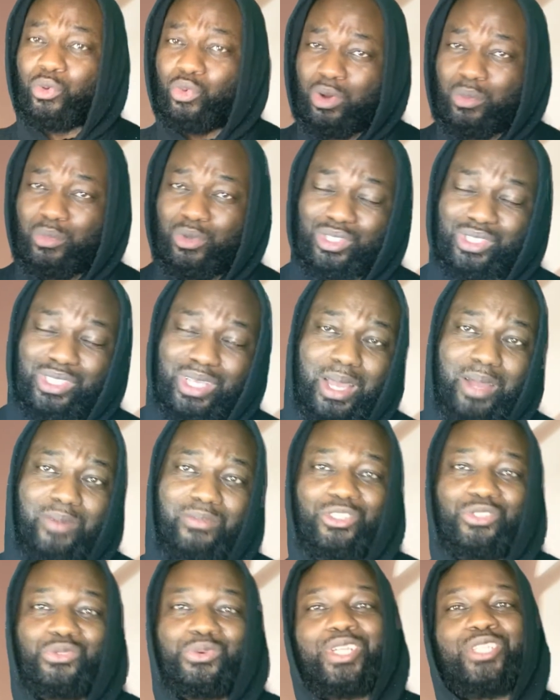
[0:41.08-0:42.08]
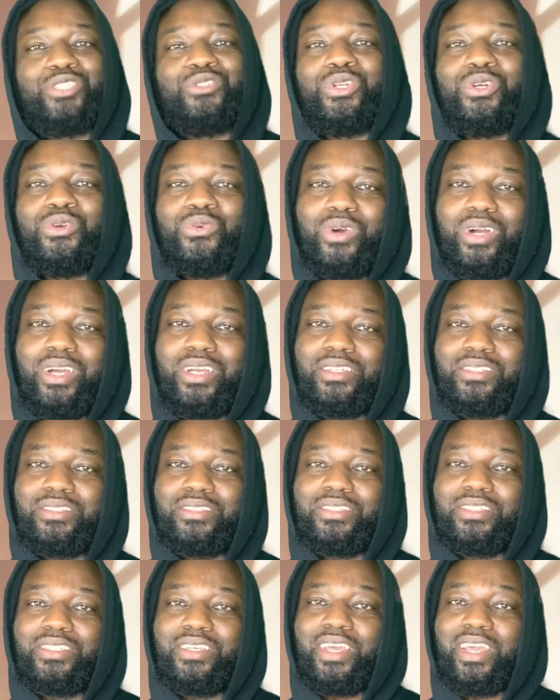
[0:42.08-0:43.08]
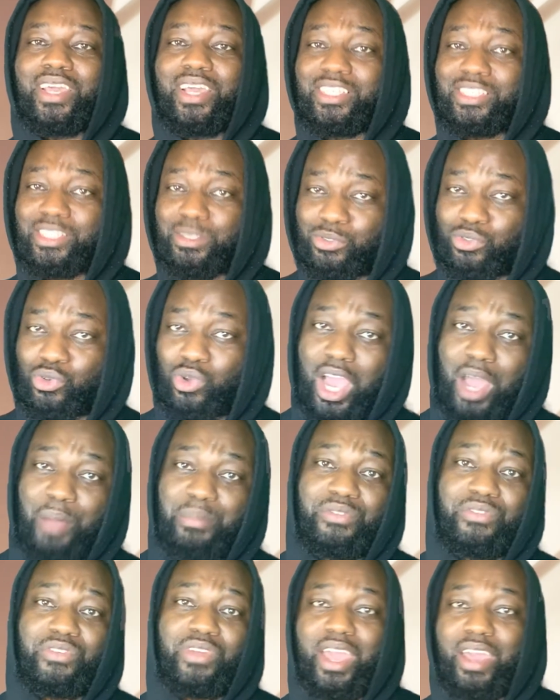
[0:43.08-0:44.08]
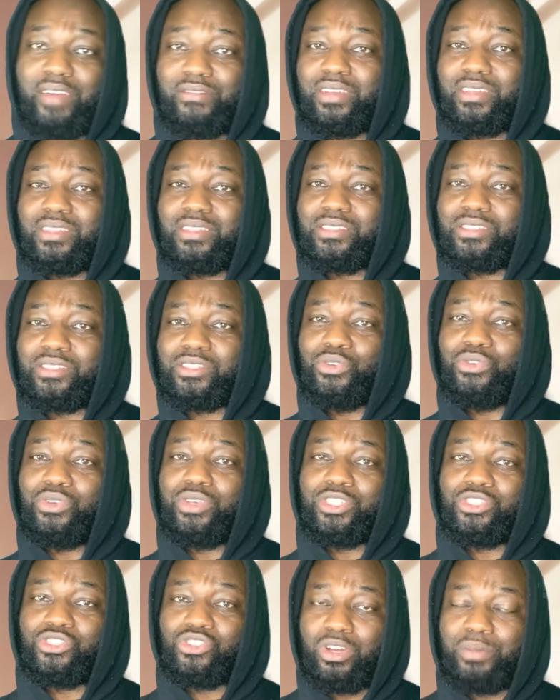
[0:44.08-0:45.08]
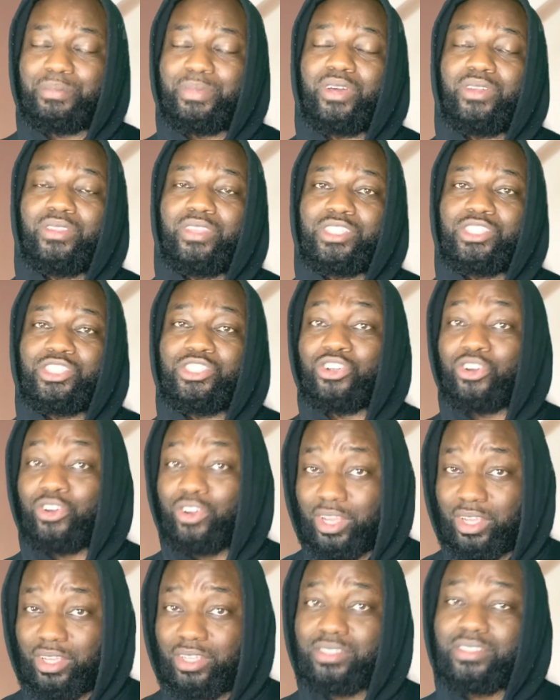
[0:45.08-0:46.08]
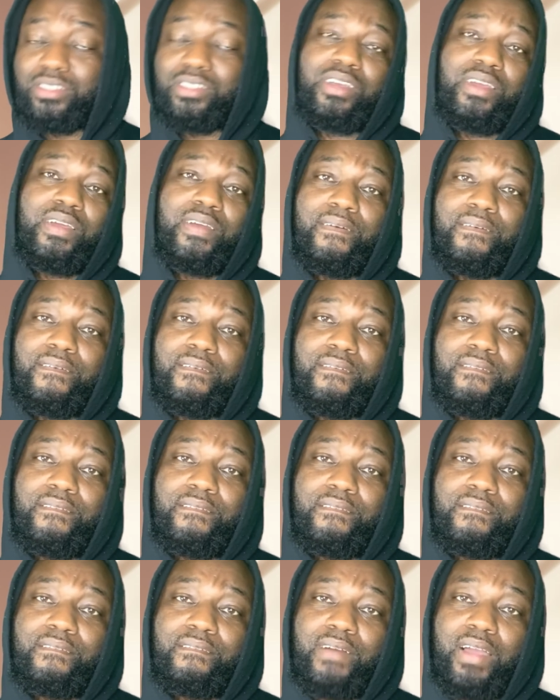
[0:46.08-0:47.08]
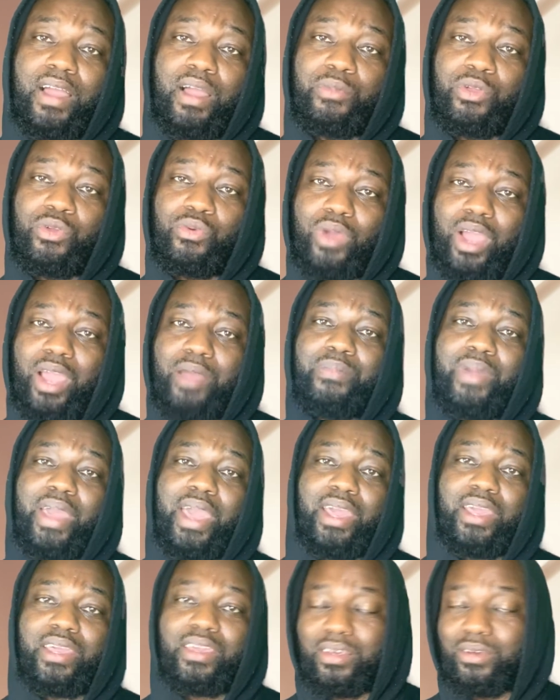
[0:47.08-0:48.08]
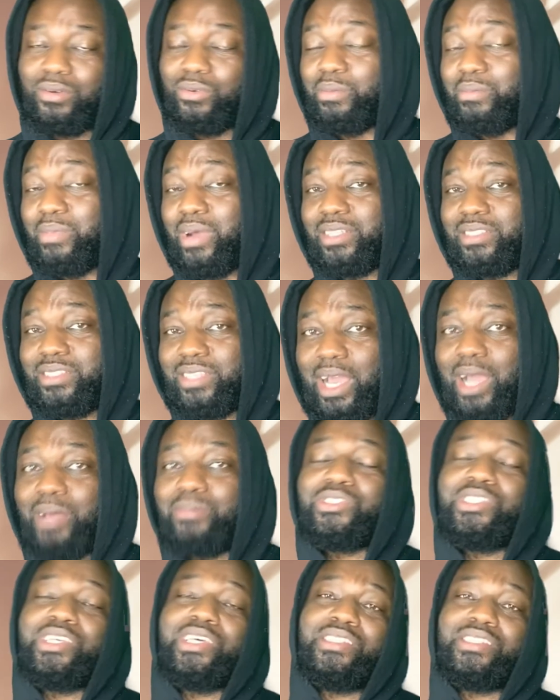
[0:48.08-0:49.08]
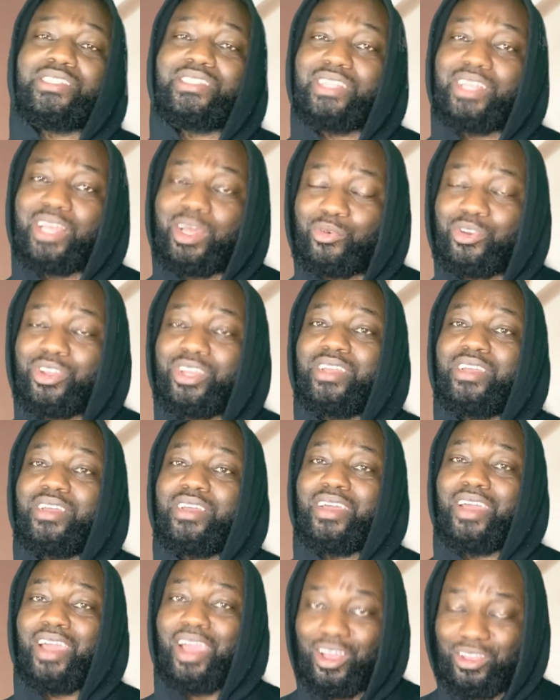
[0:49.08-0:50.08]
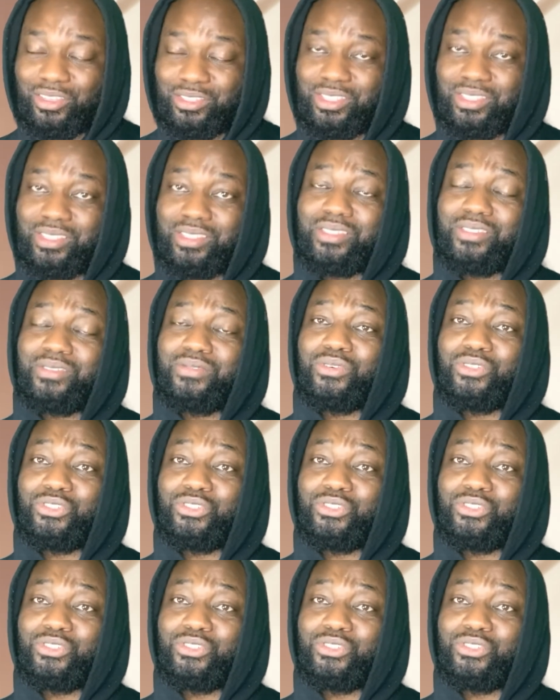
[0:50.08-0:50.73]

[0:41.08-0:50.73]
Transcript: one more time for 2021. And subscribe if you haven't so you can join me on this journey. I'll be right back with my top 10 celebrity houses for